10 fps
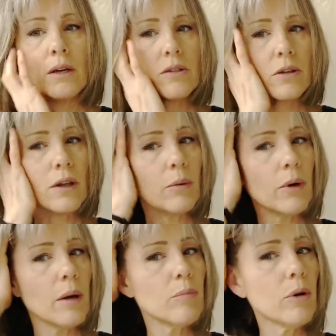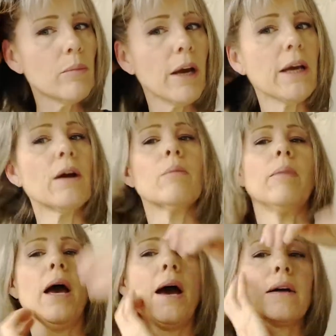so that when I pull my hair
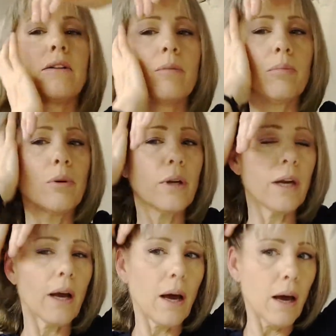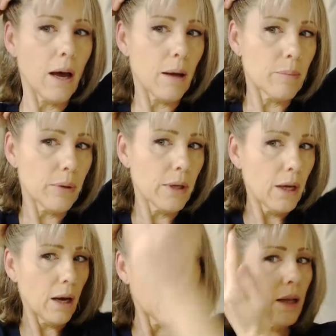back to put it up,
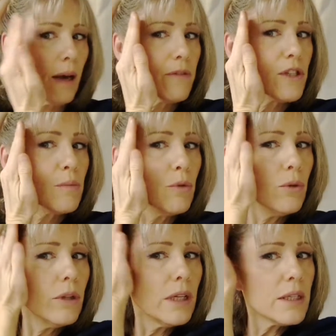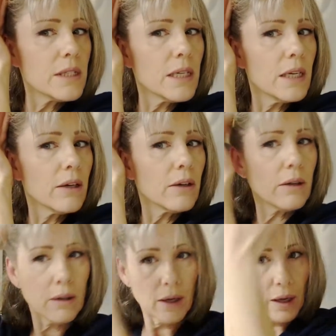I'll have smoothness
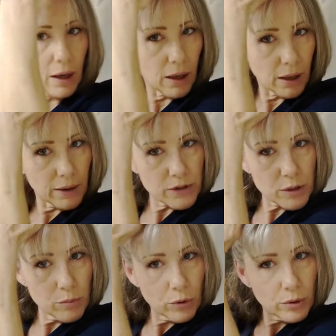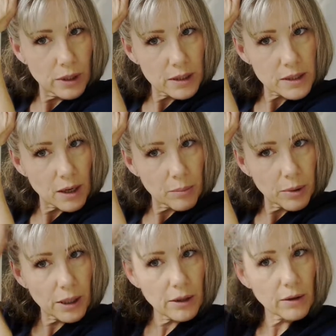here, I'll have smoothness up
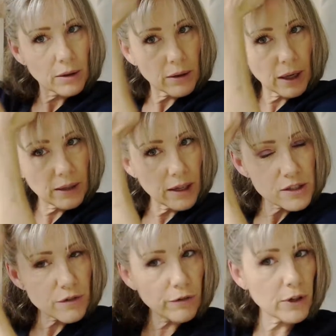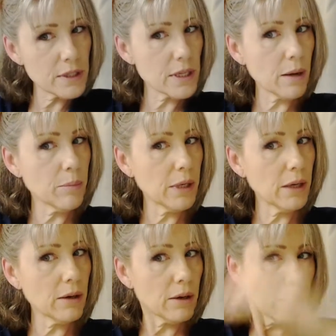here, and less frizz up
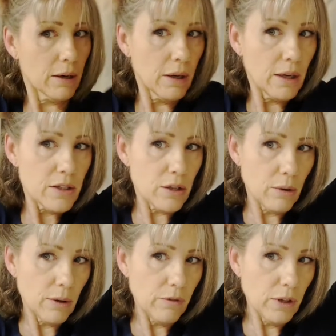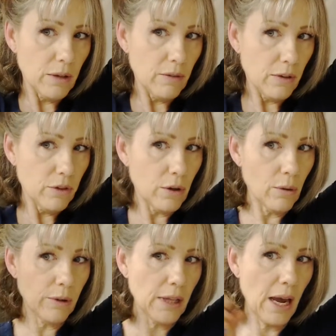here. So if you, even if you
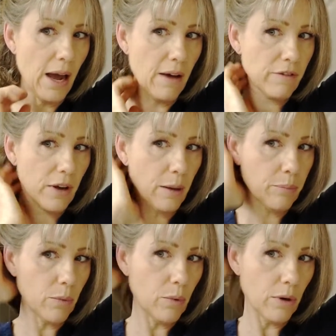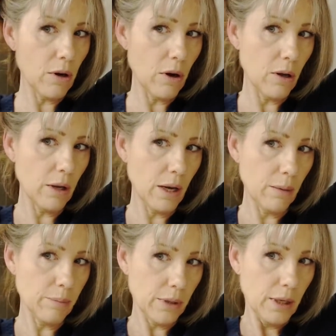go with the half up or an all
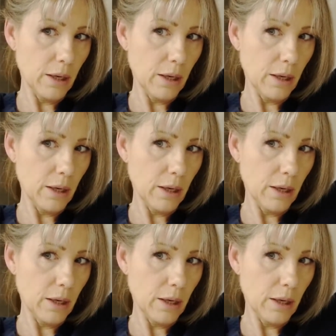up,